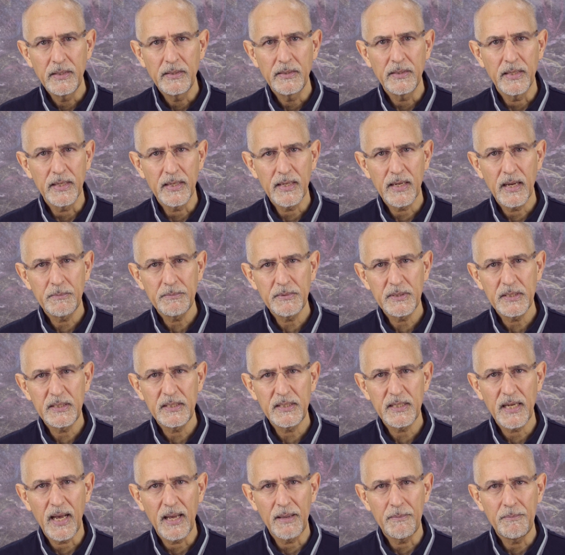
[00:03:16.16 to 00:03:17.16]
there comes a
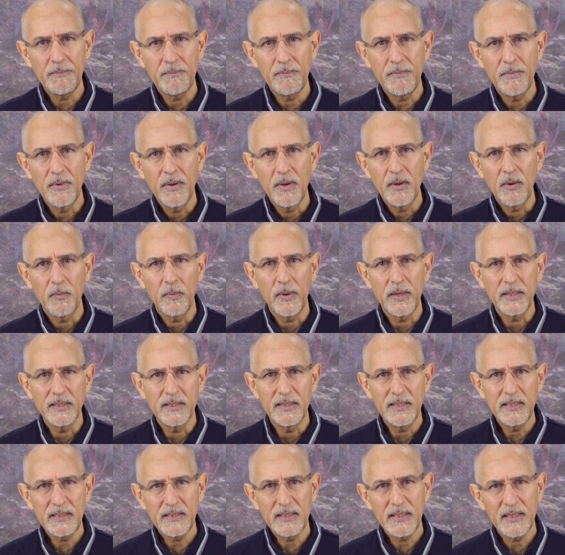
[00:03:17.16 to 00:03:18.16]
time when
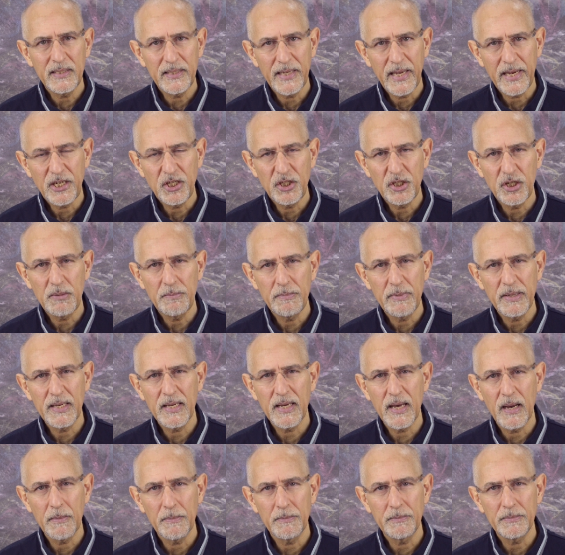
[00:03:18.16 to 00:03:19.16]
this connection
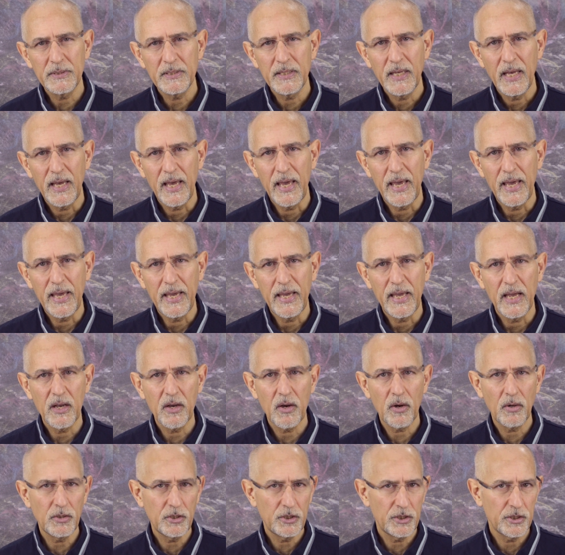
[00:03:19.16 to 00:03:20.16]
becomes a
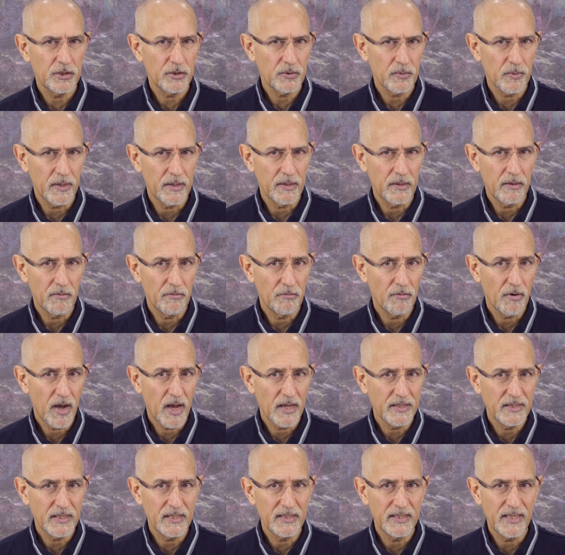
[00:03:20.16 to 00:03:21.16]
conscious one
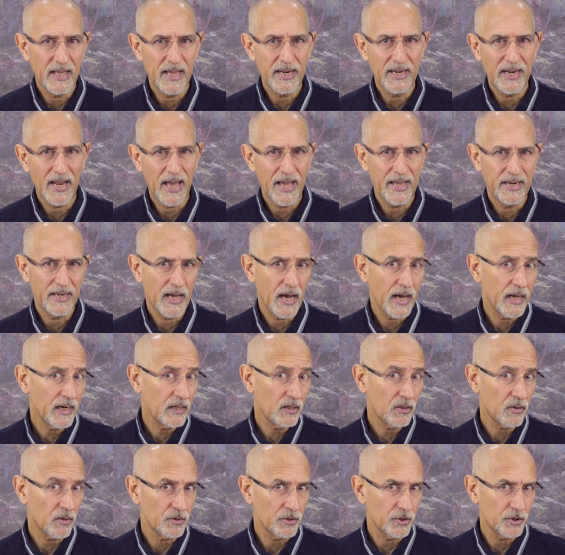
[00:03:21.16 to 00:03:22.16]
rather than an
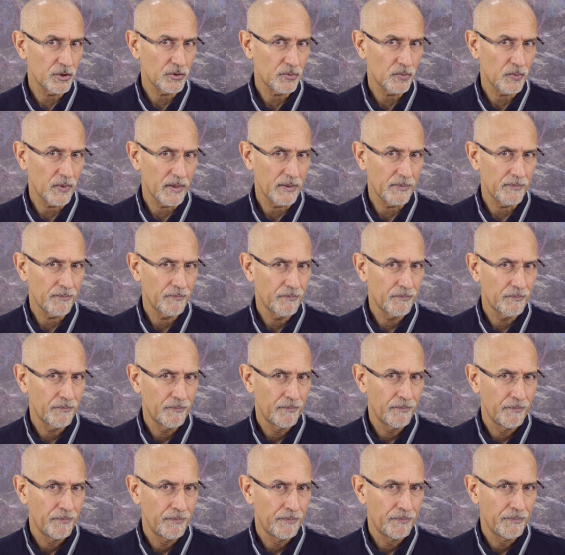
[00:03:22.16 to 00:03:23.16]
unconscious one.
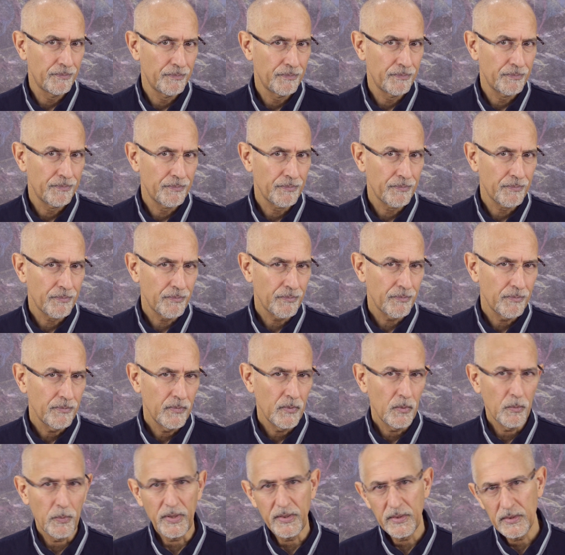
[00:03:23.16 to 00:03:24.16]

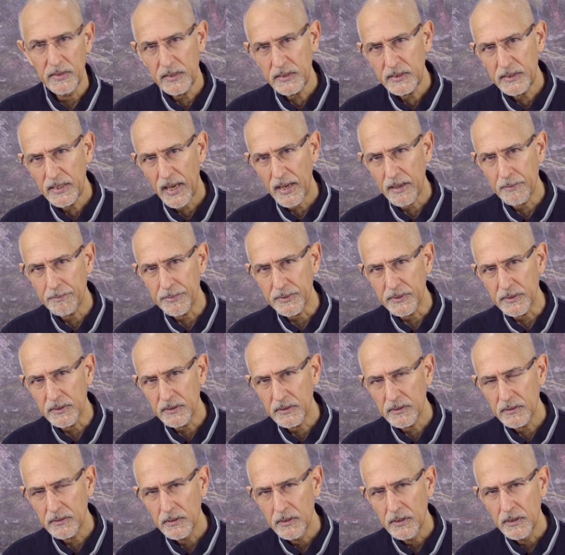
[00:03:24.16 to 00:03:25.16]
When this
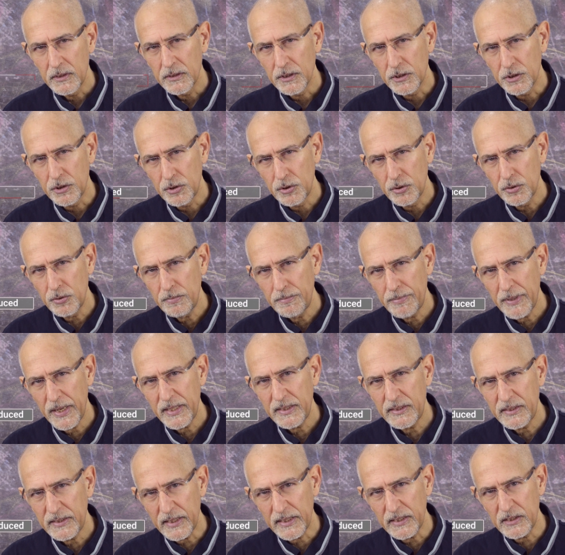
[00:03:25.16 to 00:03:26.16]
happens, the 2
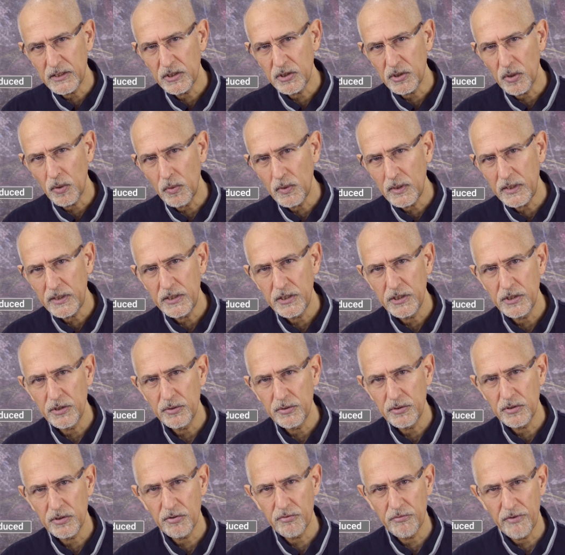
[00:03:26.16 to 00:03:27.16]
basic
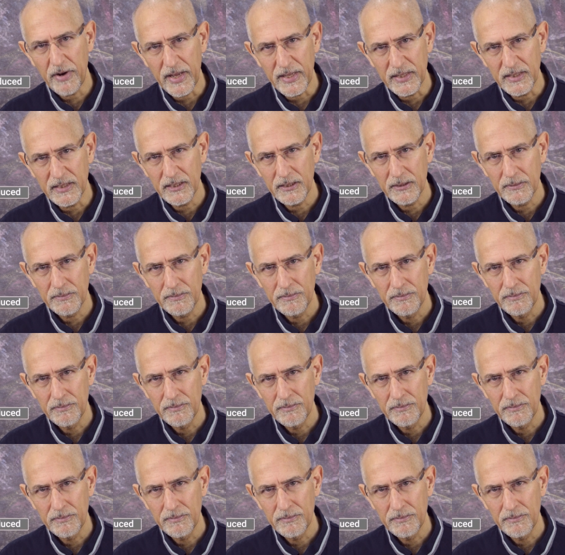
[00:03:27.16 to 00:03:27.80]
soul-induced threads